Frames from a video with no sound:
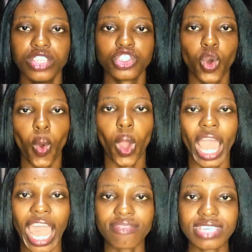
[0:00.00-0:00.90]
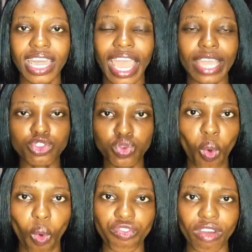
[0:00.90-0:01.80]
So after I took
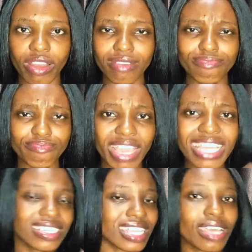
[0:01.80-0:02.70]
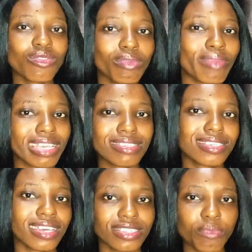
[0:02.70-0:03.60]
over, it started making
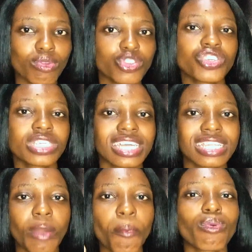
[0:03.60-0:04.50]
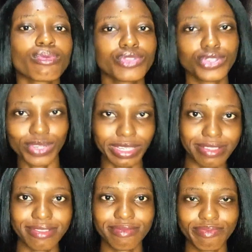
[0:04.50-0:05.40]
sense. The positioning started
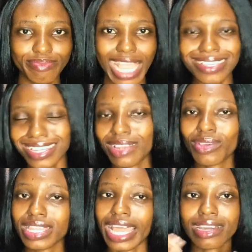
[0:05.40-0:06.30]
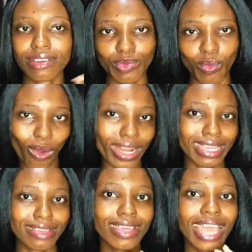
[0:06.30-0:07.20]
positioning. It started looking like what
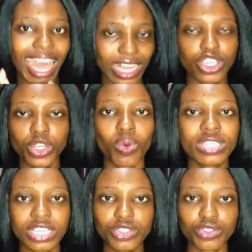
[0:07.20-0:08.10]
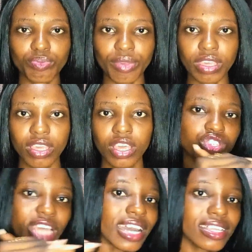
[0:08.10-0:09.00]
I actually wanted it to be.
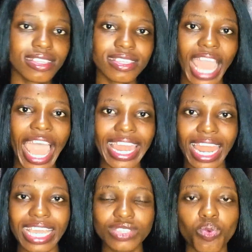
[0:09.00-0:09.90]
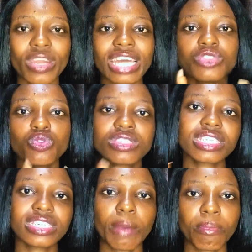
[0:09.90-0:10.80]
Check the highlights. What are those
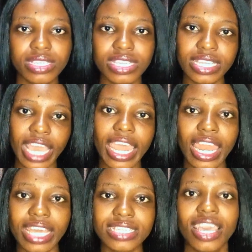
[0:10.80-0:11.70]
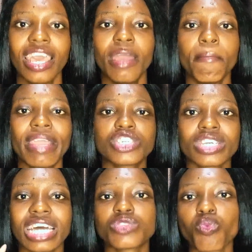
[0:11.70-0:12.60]
things they are putting in the highlights? Make
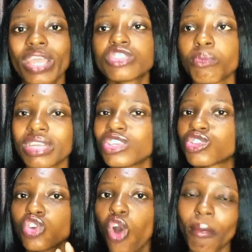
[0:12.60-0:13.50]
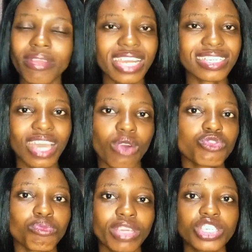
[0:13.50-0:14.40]
sure that when somebody is coming, that is how
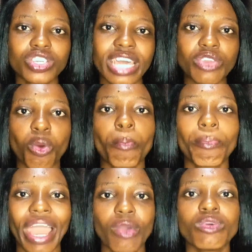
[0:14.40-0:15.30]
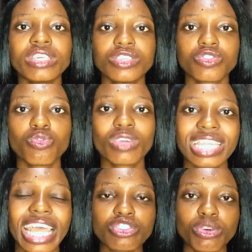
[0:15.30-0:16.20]
to make sure that your bio is
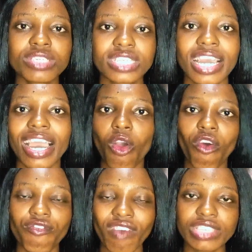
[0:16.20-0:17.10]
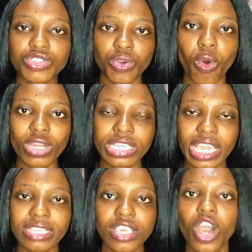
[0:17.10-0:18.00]
looking like something that can convert your
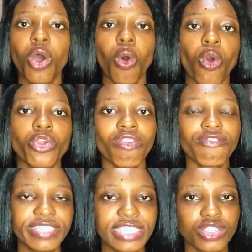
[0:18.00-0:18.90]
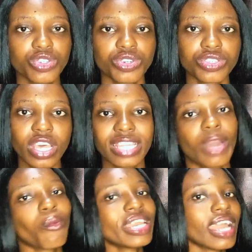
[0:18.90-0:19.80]
audience or your visitors.
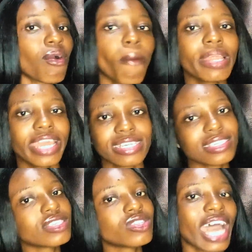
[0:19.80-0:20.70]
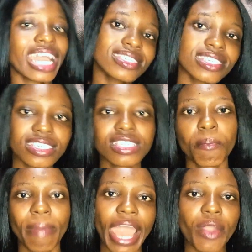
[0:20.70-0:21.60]
That when they are coming, they are seeing niceness in the
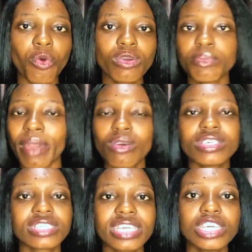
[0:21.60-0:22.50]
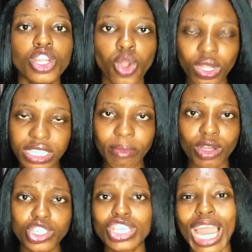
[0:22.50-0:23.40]
bio. The bio is saying a lot
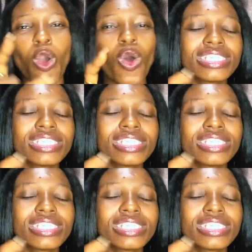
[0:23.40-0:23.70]
about it. The